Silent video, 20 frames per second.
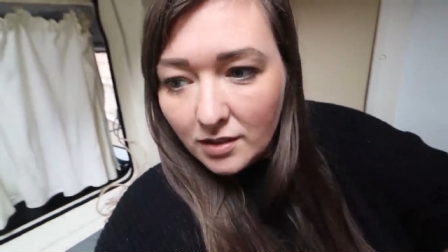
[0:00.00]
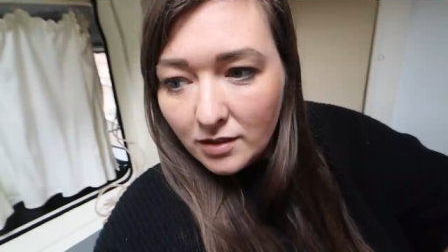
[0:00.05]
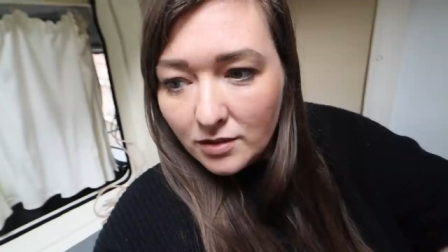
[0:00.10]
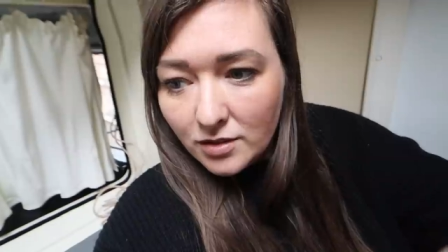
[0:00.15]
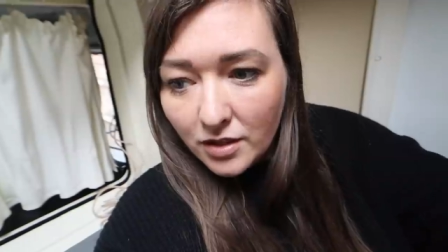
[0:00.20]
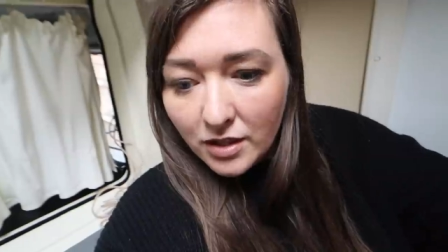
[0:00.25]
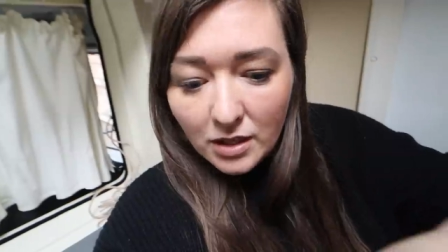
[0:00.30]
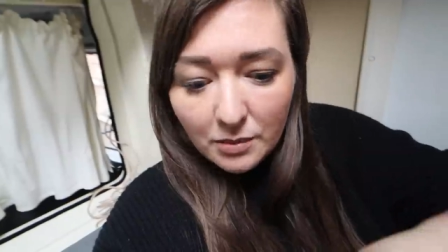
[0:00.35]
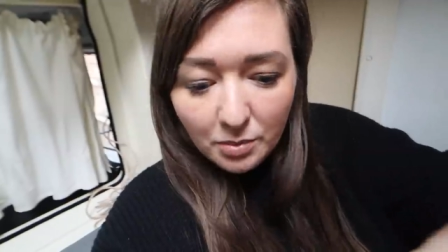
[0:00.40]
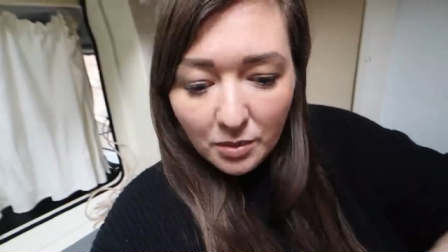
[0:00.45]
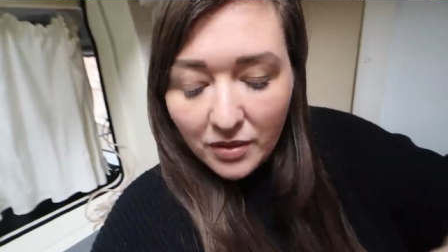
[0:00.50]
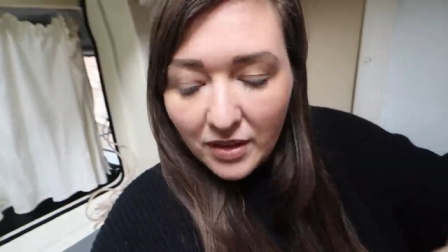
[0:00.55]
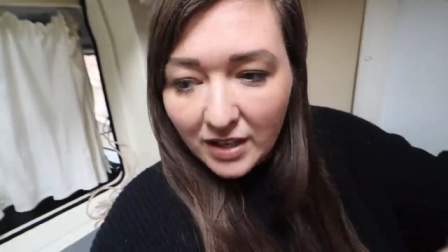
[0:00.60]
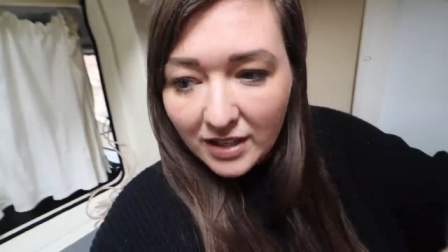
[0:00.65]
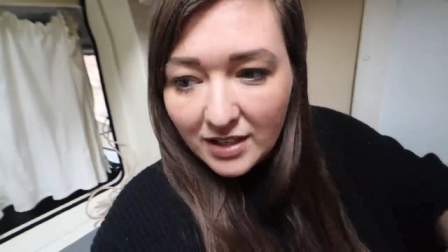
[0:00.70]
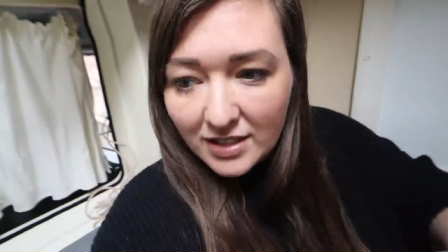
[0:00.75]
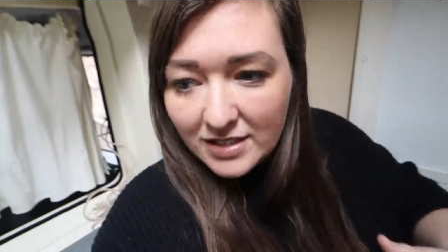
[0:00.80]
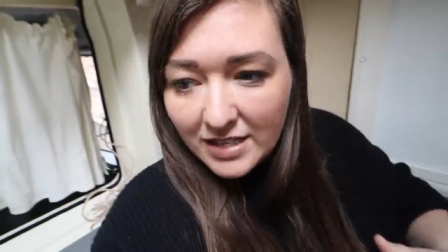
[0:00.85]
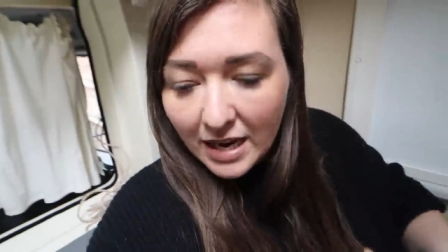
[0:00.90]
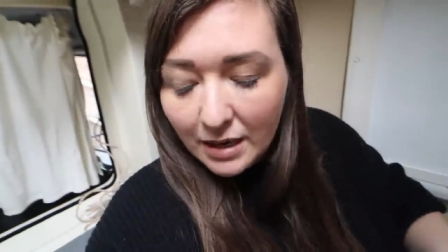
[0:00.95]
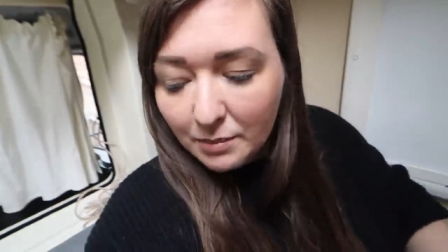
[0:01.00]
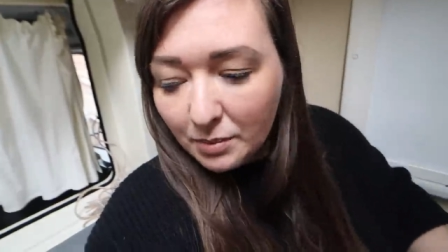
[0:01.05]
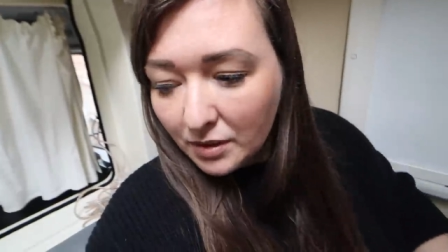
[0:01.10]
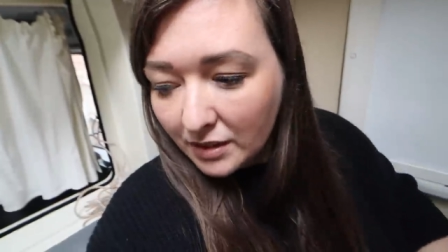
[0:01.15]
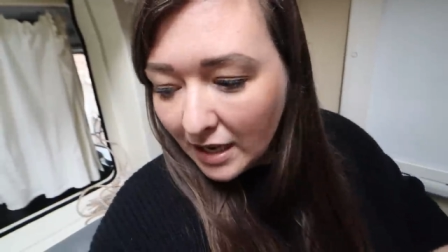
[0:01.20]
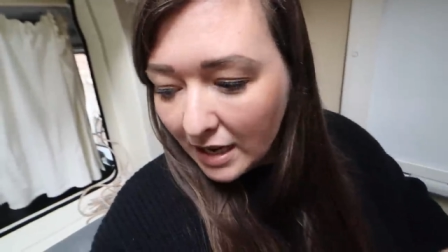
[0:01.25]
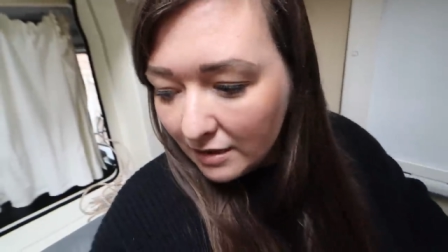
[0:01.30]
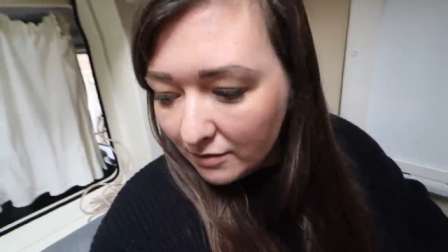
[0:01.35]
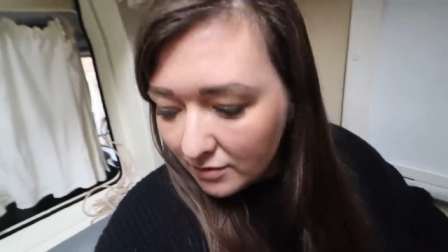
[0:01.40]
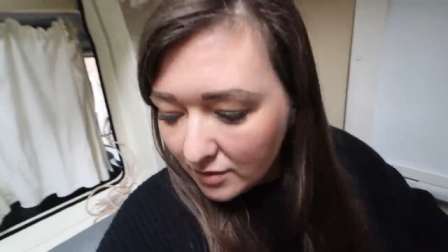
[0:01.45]
so that you can put like a table
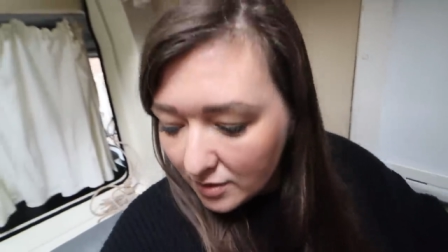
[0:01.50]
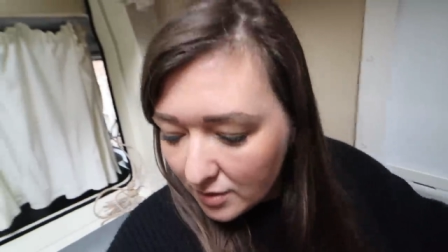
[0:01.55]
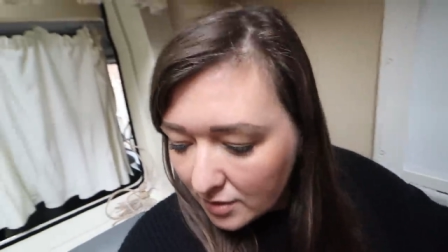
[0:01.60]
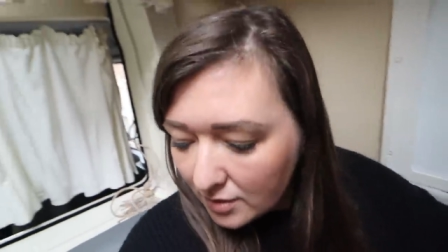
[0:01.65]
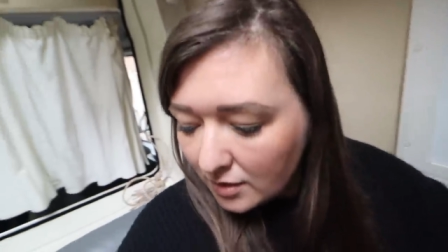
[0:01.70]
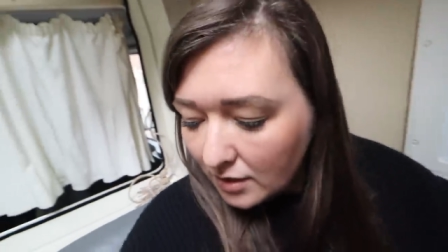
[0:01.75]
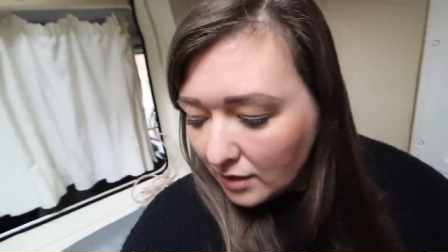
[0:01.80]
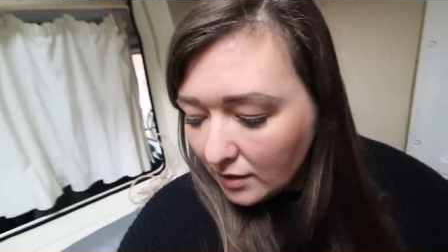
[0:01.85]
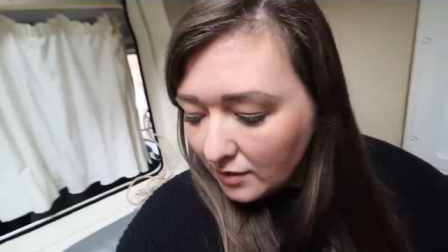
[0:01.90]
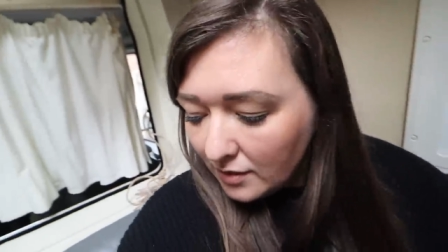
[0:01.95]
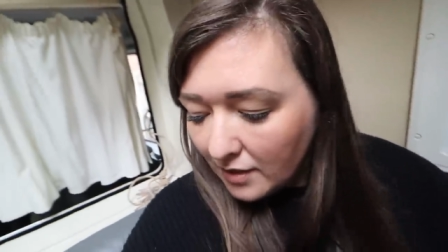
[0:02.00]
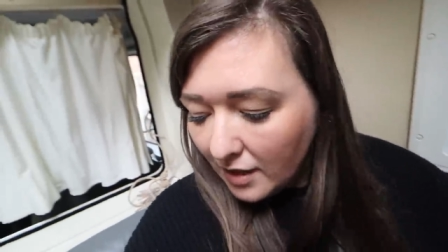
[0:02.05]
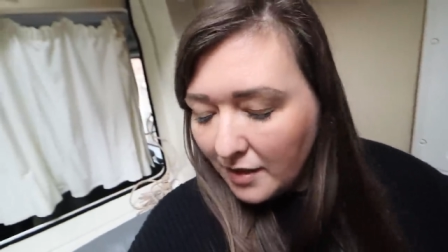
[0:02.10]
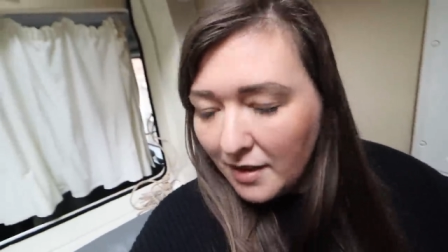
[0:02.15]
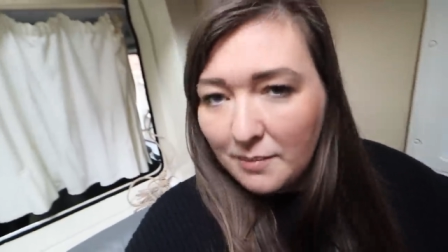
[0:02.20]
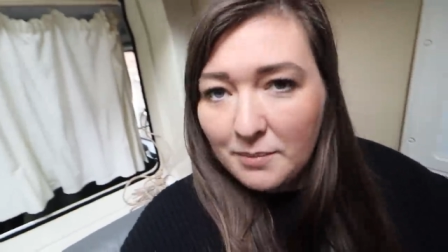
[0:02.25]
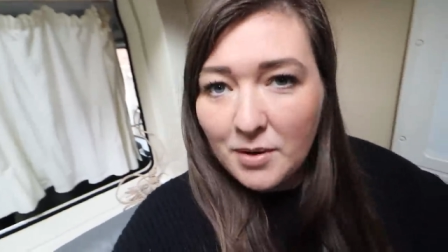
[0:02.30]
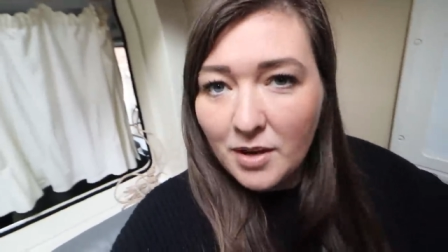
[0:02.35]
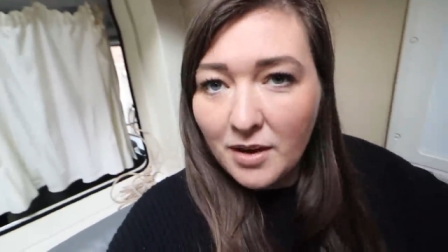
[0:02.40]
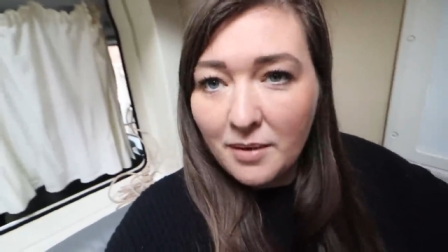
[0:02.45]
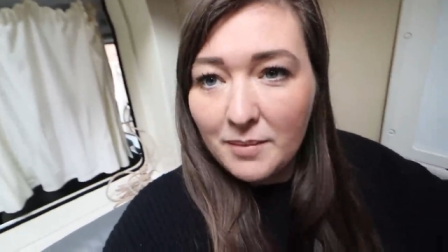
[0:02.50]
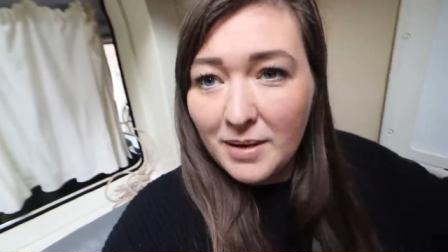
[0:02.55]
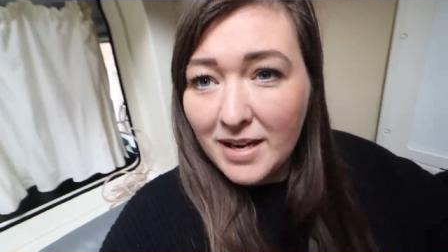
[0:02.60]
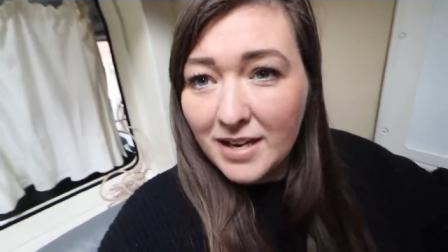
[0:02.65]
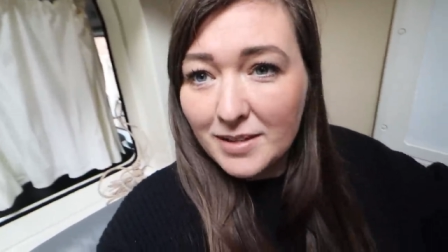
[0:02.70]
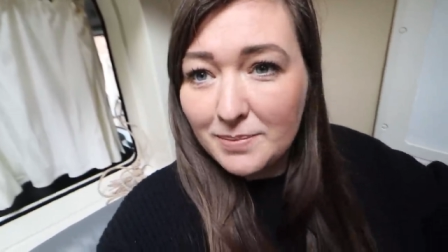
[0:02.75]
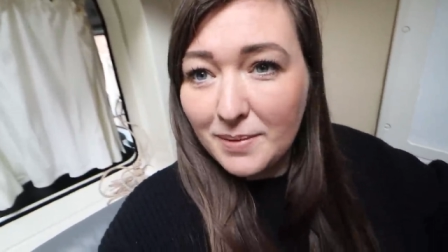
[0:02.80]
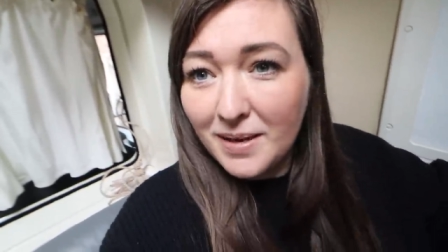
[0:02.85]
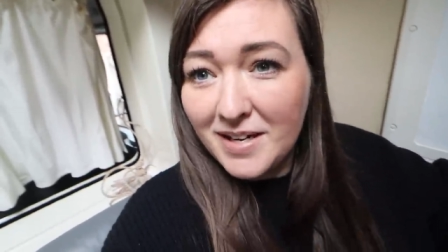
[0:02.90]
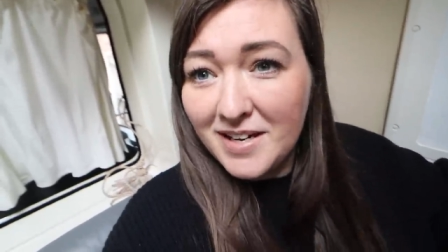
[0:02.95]
down. Am I
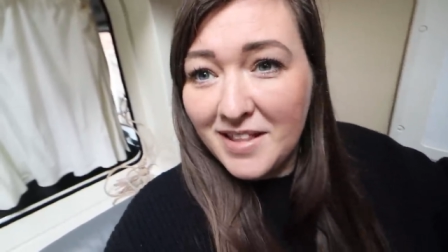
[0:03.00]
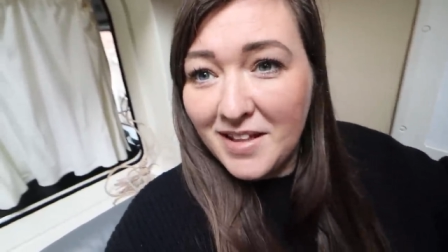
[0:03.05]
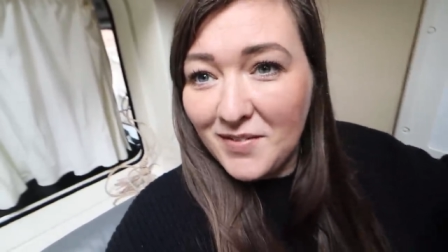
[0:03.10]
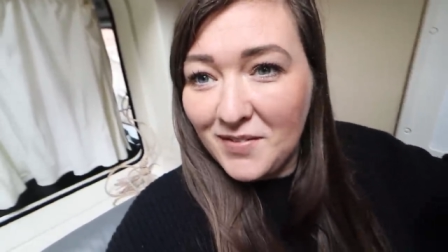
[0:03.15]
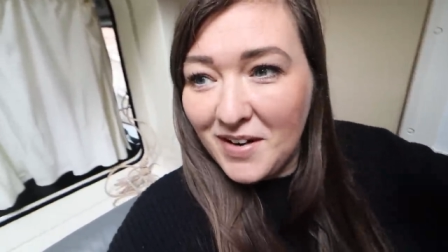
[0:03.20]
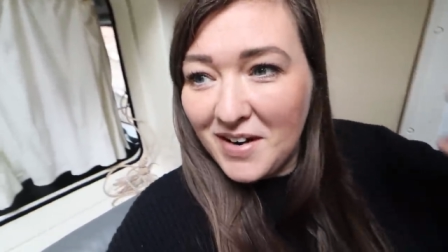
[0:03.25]
explaining that